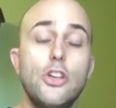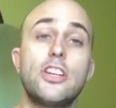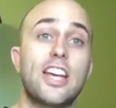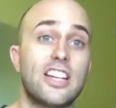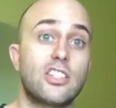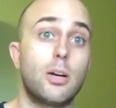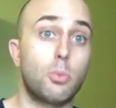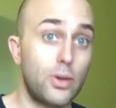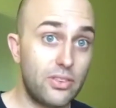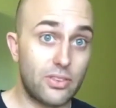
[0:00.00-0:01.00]
You can catch
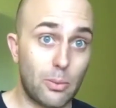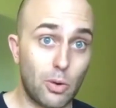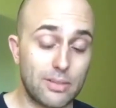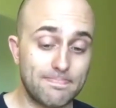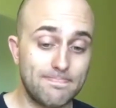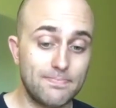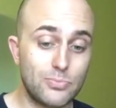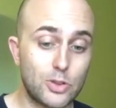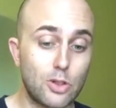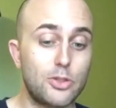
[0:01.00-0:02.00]
up with someone.
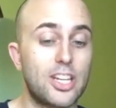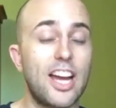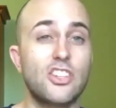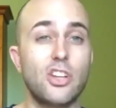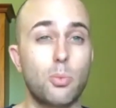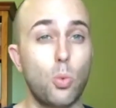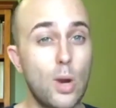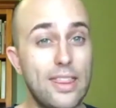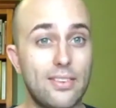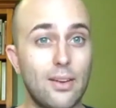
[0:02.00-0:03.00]
So if you catch up
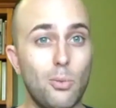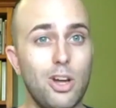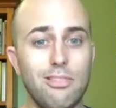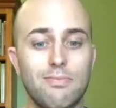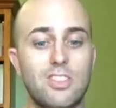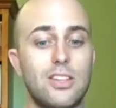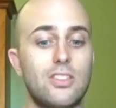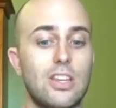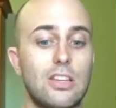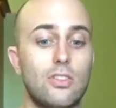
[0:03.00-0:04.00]
with someone,
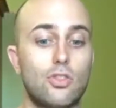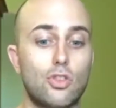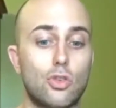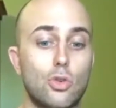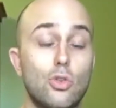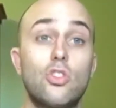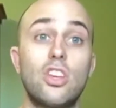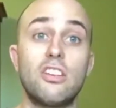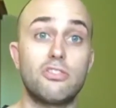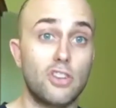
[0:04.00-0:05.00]
this is to
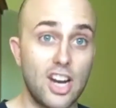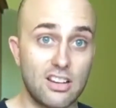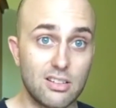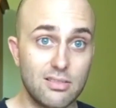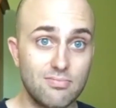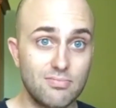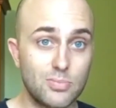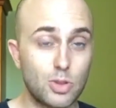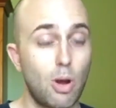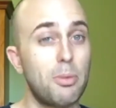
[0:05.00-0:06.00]
see a friend.
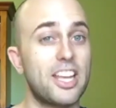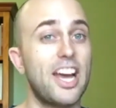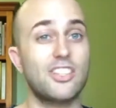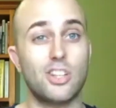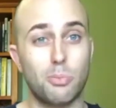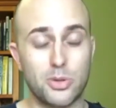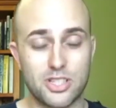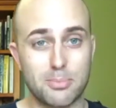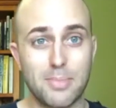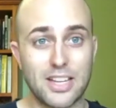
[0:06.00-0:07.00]
So I'm going to catch up with
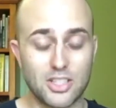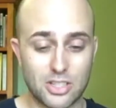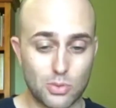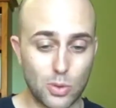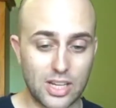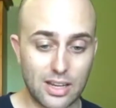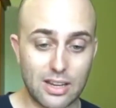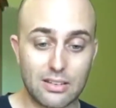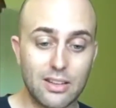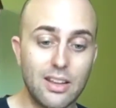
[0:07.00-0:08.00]
some mates this
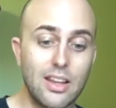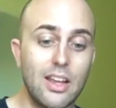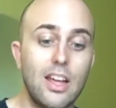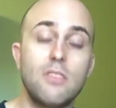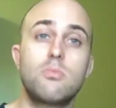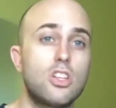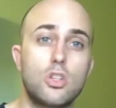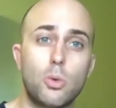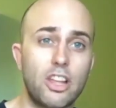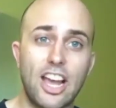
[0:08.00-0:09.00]
weekend.
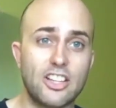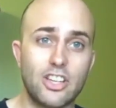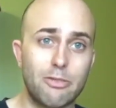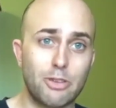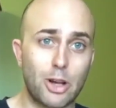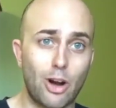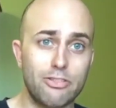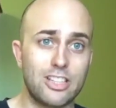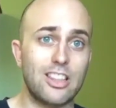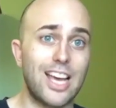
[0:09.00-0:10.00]
Did you want to catch up for
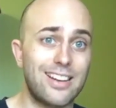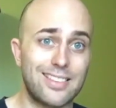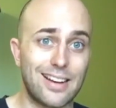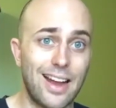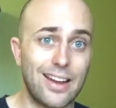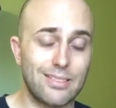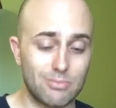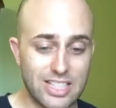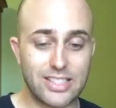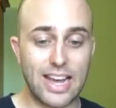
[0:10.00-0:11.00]
coffee later today?
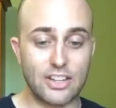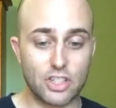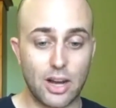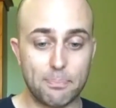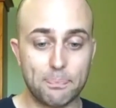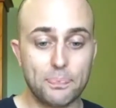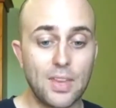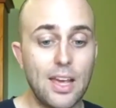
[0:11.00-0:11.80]
Let's catch up.